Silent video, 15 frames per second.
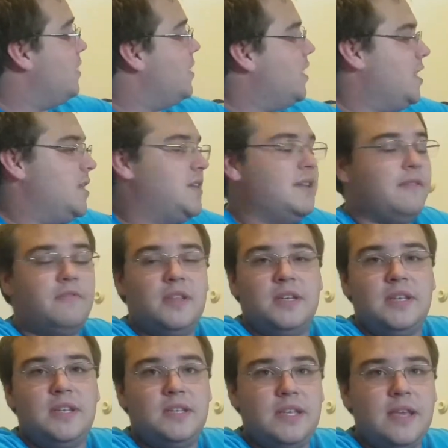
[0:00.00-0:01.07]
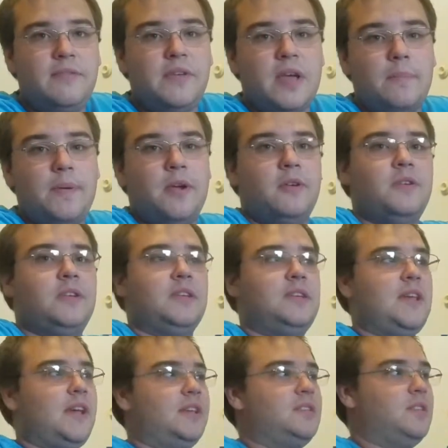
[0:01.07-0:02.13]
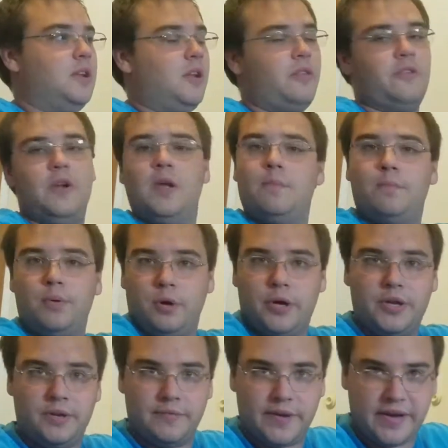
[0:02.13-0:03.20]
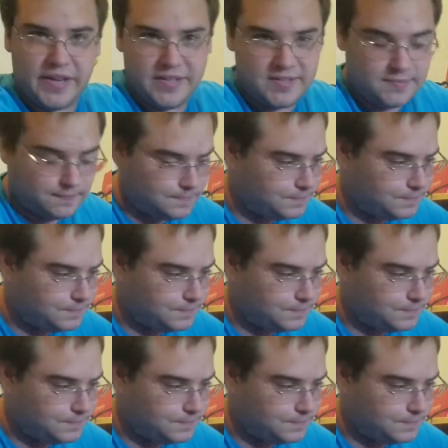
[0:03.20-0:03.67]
the TV up here detects another input device